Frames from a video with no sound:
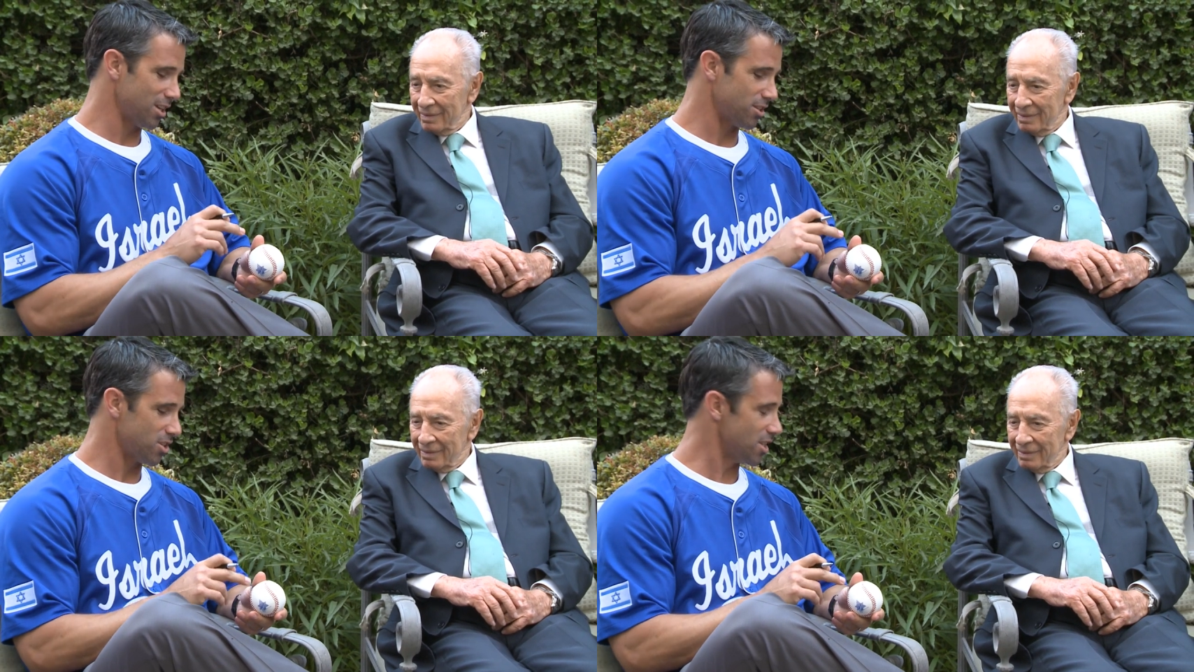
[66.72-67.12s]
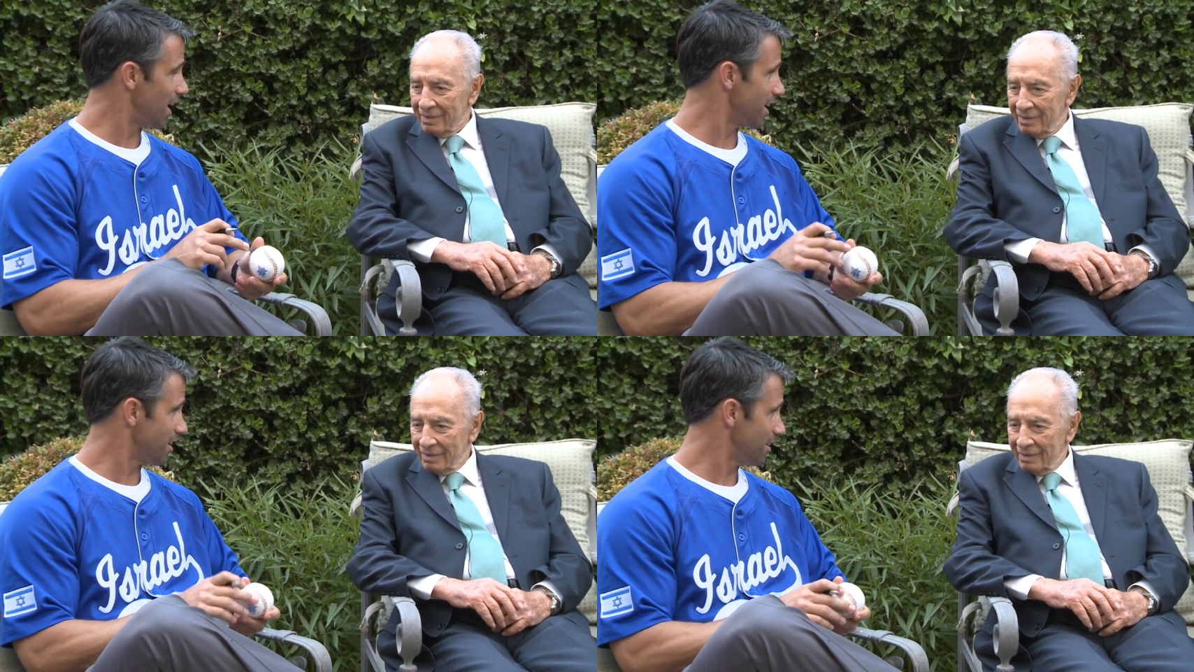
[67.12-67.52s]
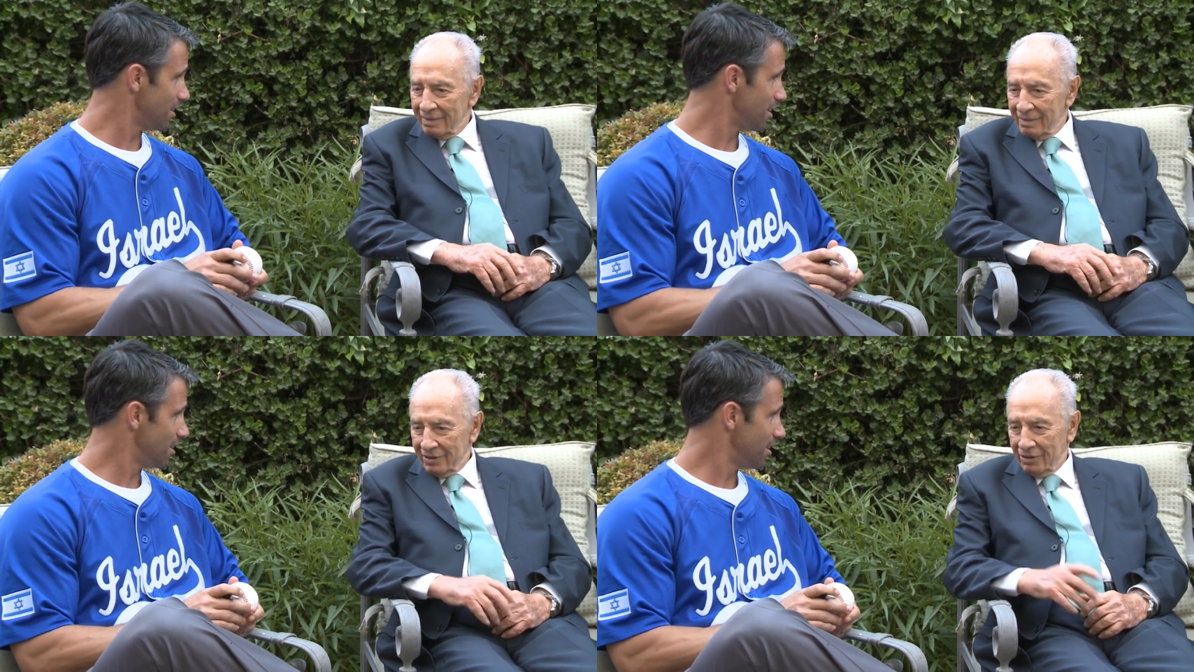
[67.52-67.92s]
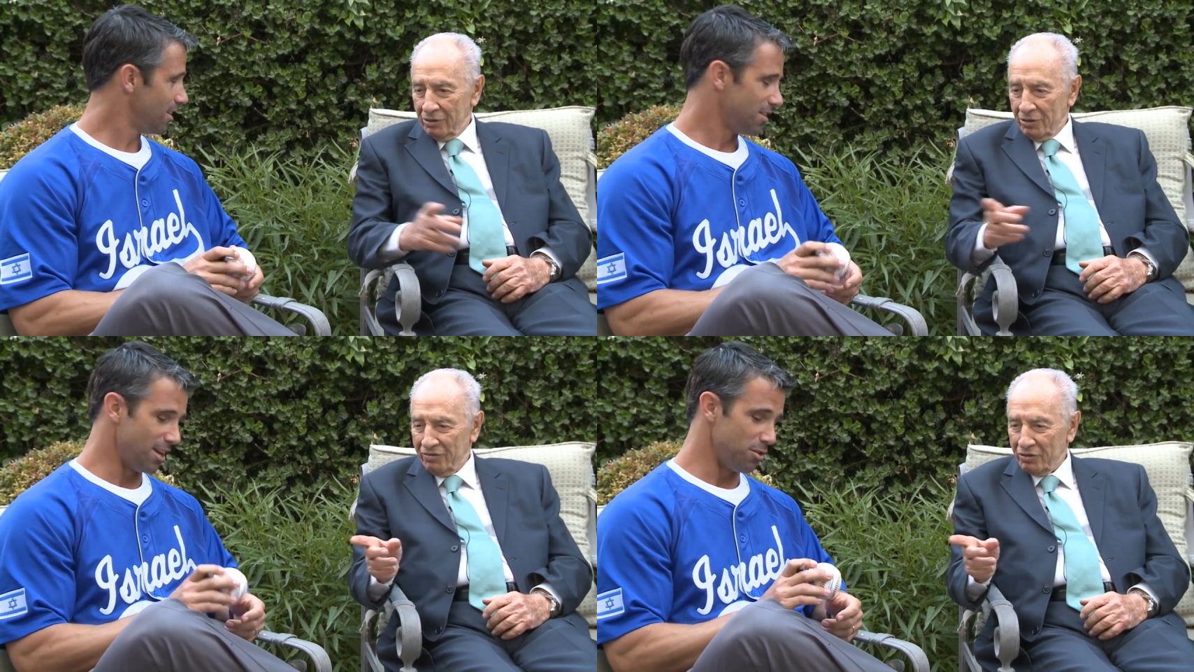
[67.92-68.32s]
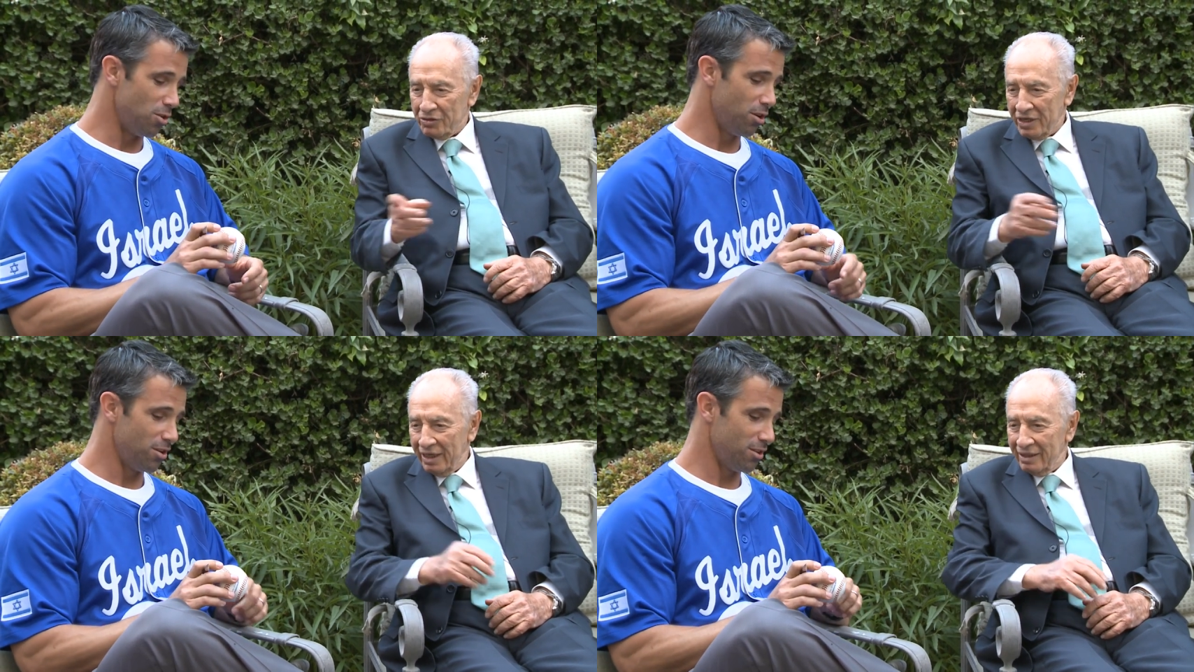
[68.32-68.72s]
Speaker 1: gets to sign. So you have
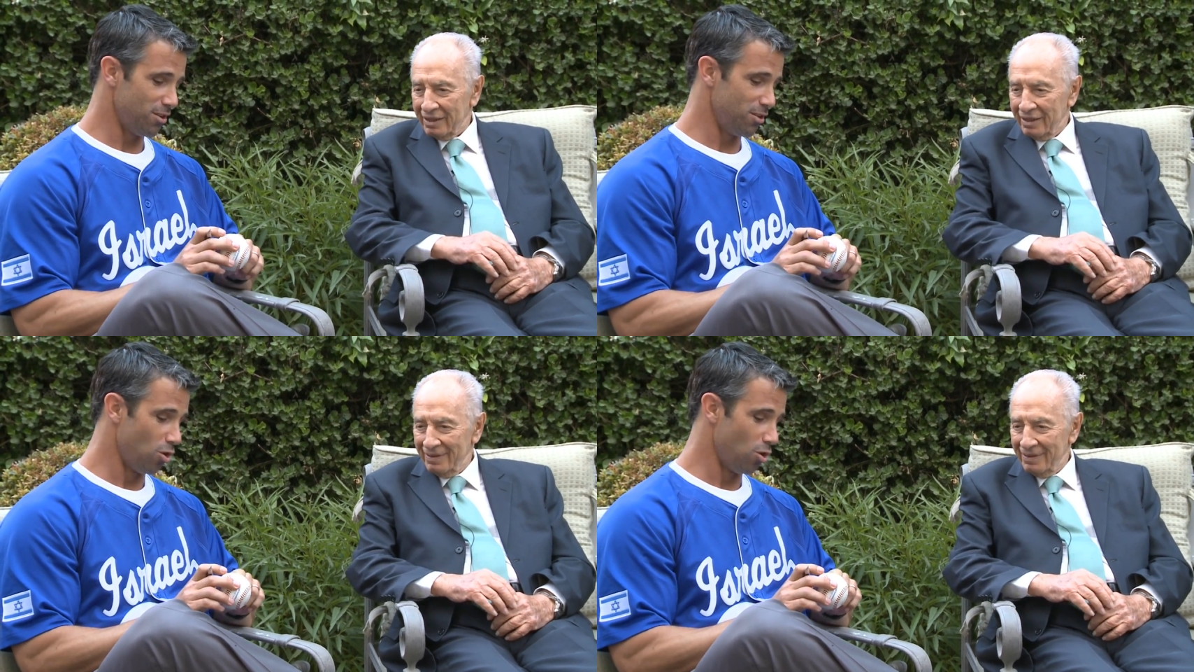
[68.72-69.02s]
to no, sign it.